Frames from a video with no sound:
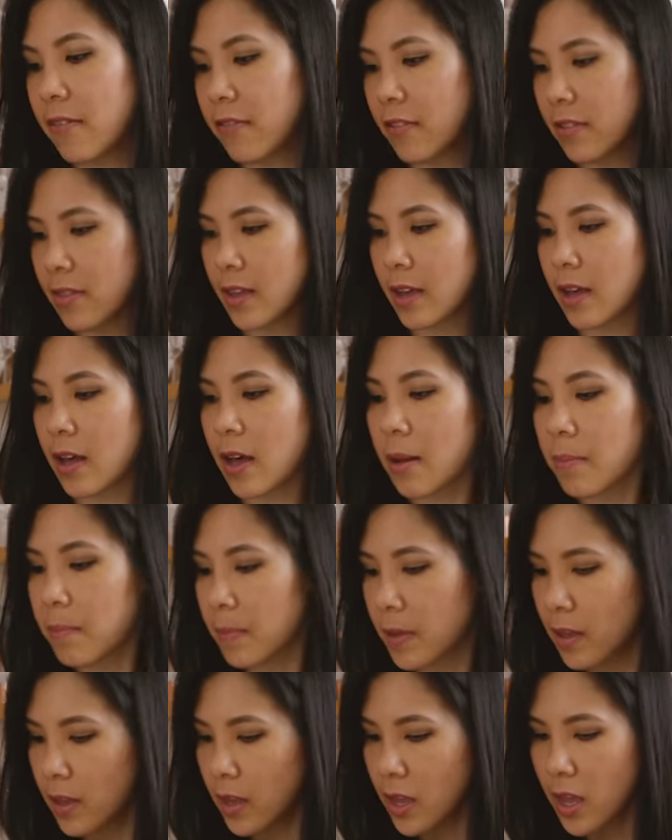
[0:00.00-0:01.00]
everything
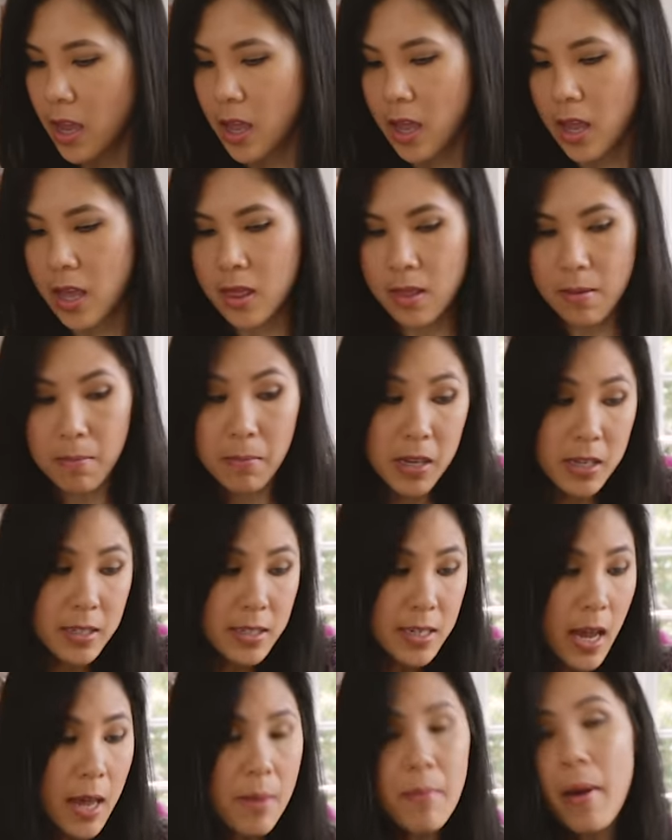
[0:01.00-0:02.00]
up. In the
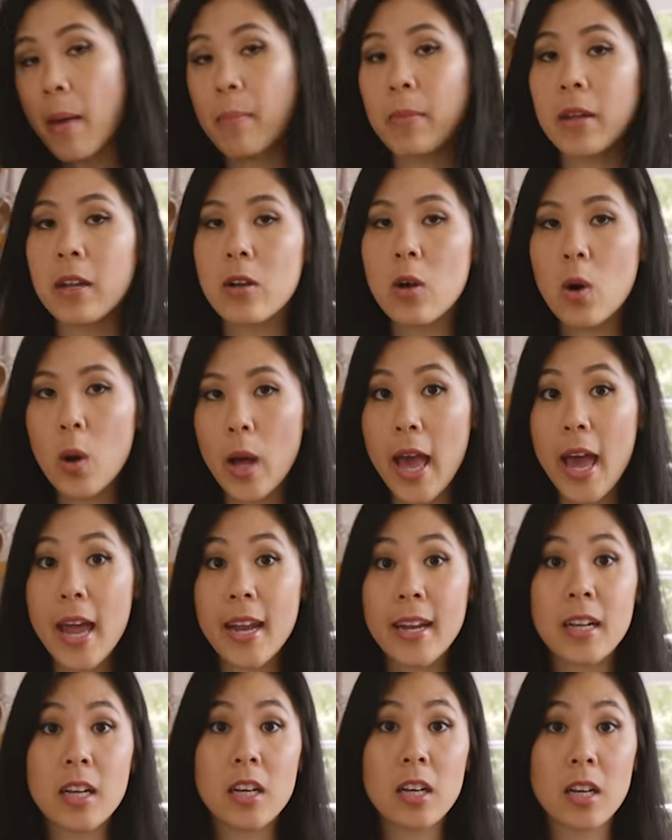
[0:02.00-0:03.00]
meantime, I'm gonna go
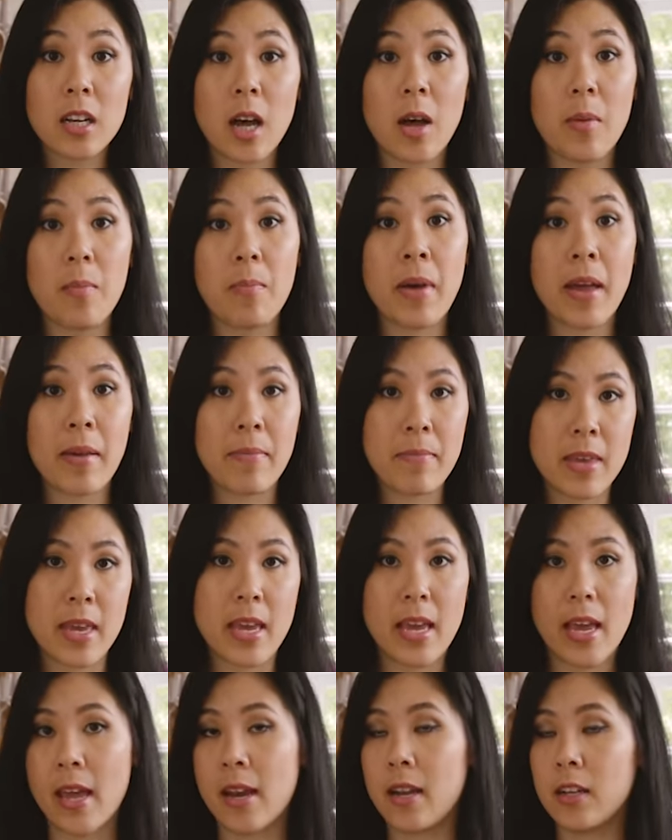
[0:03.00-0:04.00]
ahead and cook up my
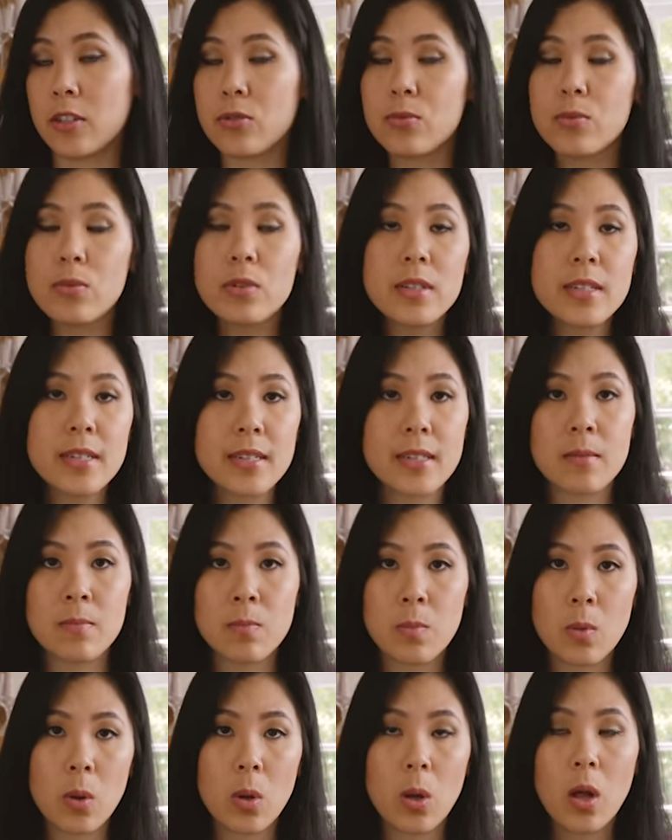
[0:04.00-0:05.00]
meat and it's really
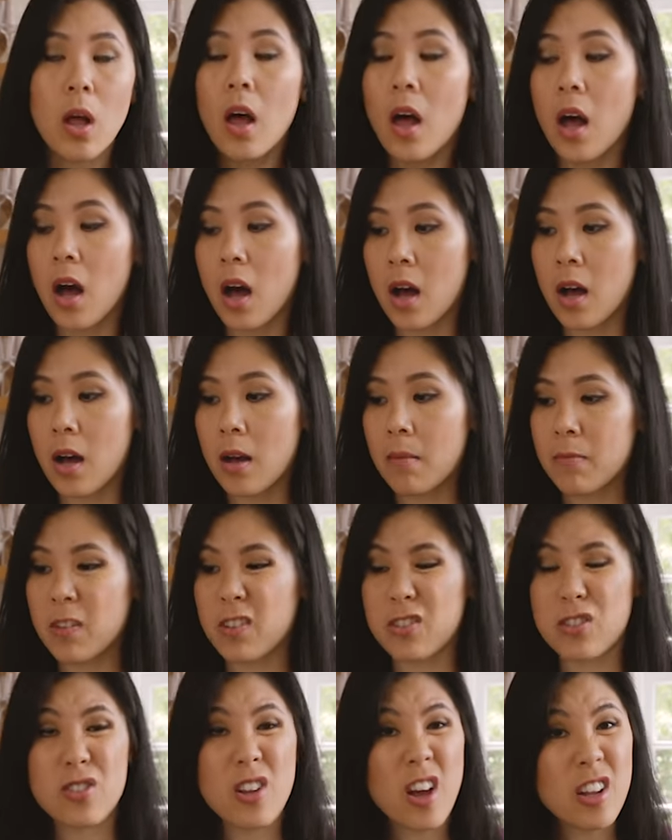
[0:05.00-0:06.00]
simple. Um,
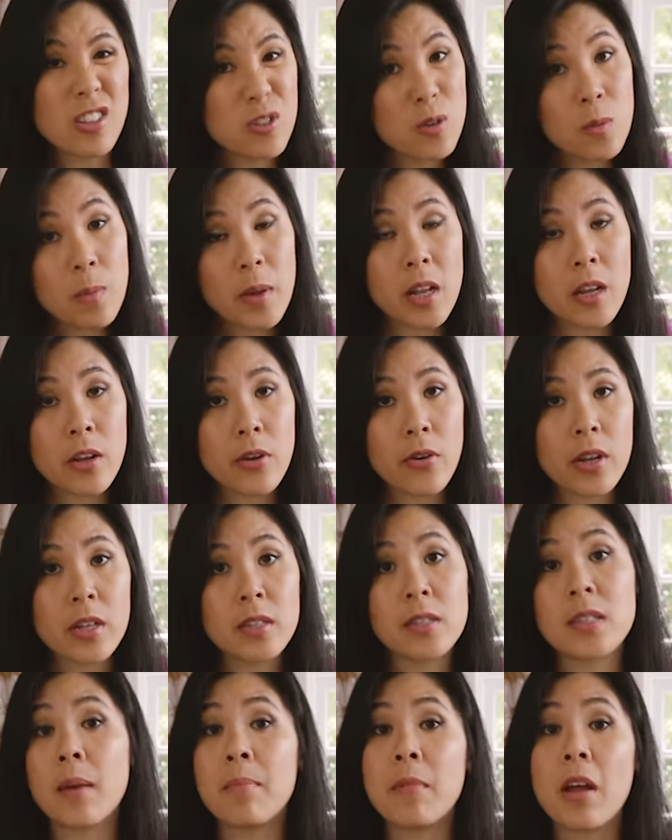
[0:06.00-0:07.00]
there's not too many
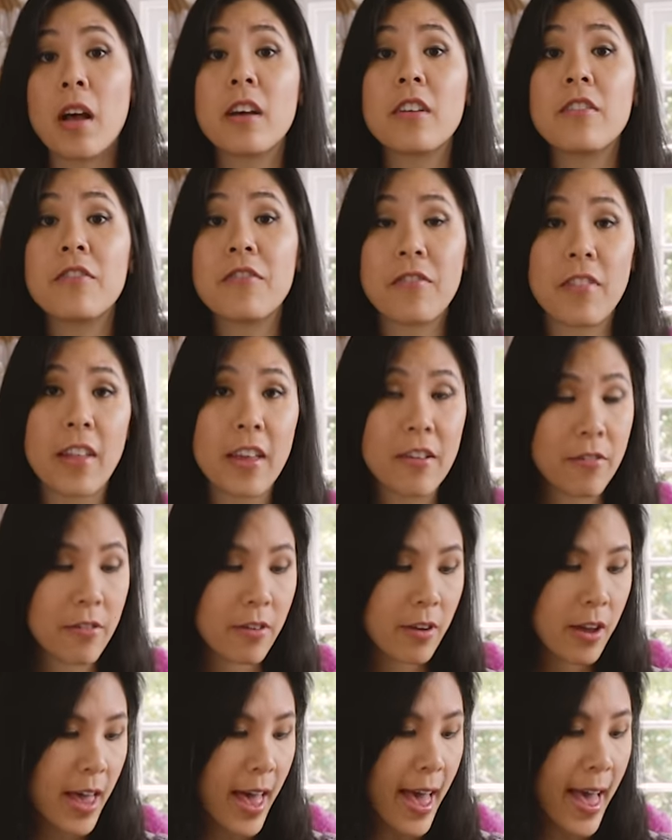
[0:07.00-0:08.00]
ingredients. I'm not gonna
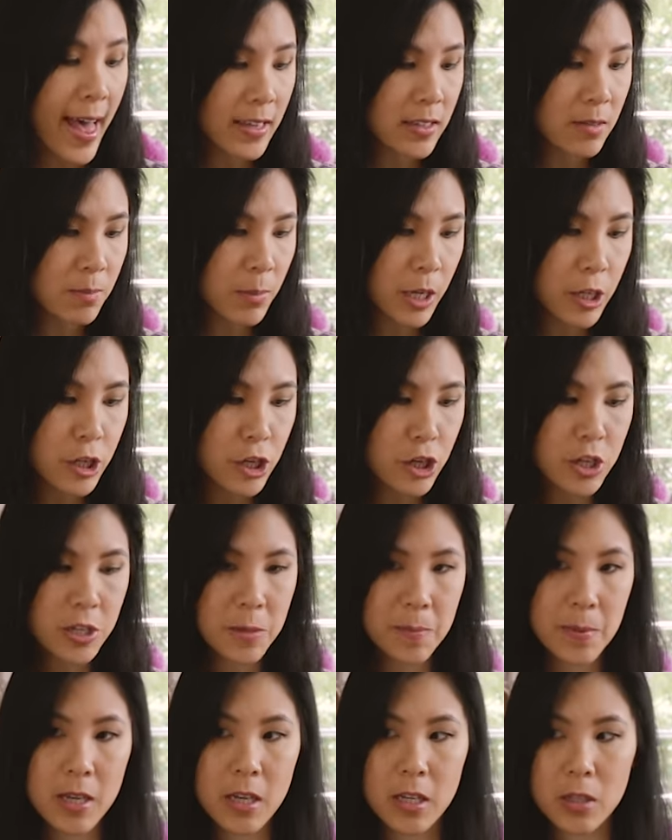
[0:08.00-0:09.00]
flavor it as much
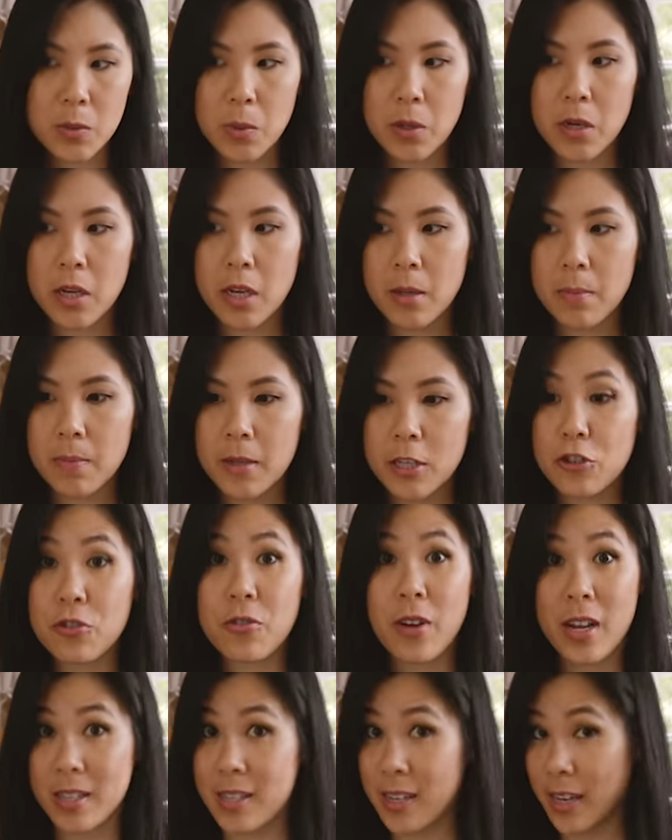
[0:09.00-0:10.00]
just because we're gonna be
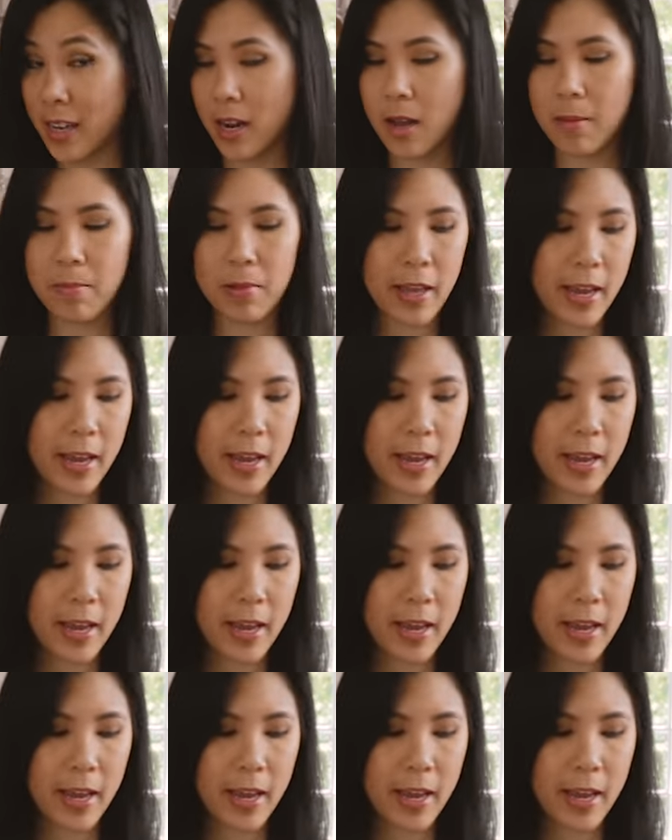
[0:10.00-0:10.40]
dressing it up